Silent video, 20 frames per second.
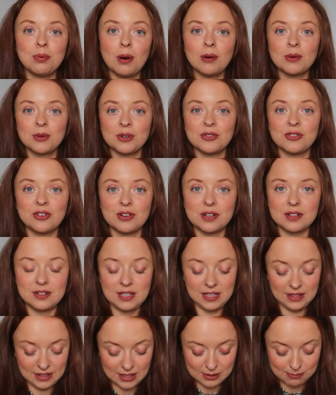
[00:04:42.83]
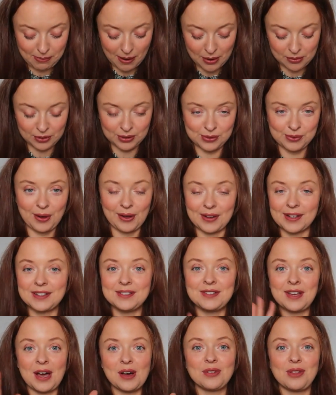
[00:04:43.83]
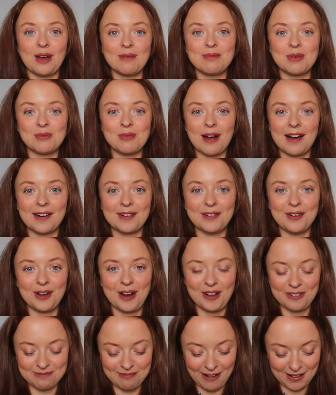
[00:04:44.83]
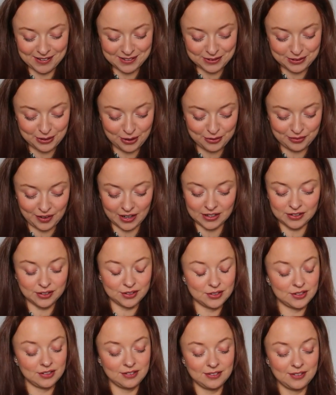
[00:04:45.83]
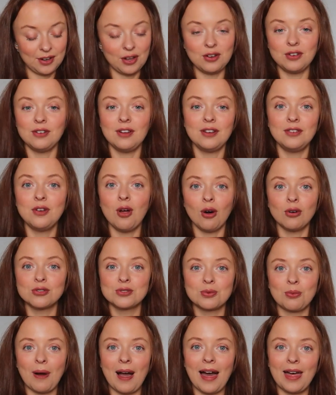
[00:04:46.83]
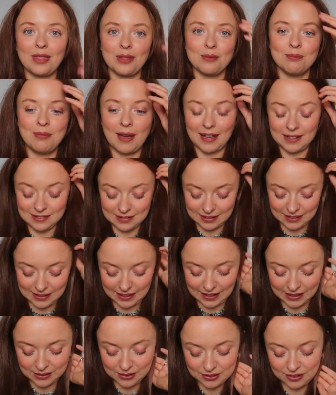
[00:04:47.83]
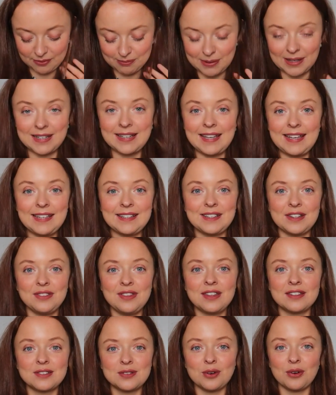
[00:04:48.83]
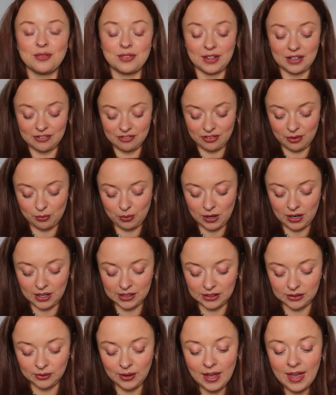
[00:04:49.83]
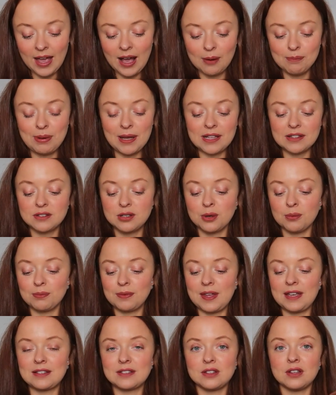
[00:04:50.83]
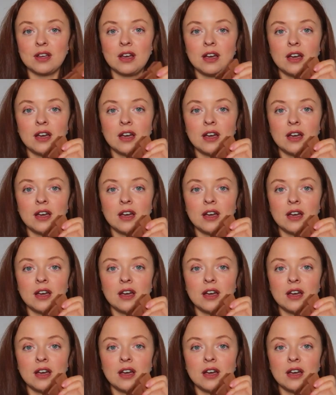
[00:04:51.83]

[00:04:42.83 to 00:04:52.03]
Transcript: probably would have already seen this belt as well. You can tell that I've been wearing all of my stuff. I couldn't not wear them basically because I've been needing this sort of thing for a while. Picked up this